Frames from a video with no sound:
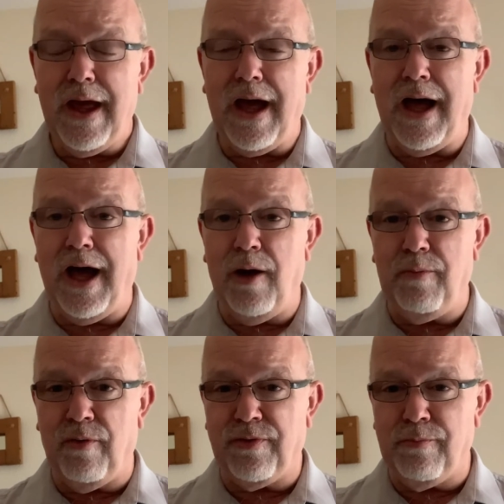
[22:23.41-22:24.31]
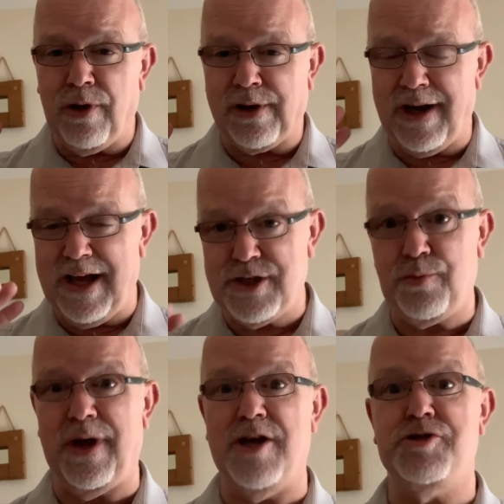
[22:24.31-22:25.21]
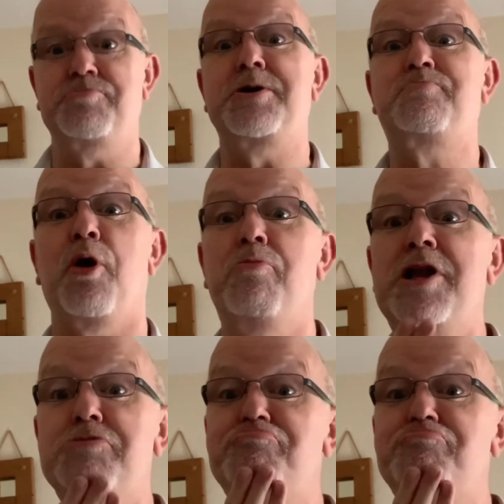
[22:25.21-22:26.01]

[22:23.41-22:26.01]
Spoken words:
of the Model S, where it has a big bottom lip,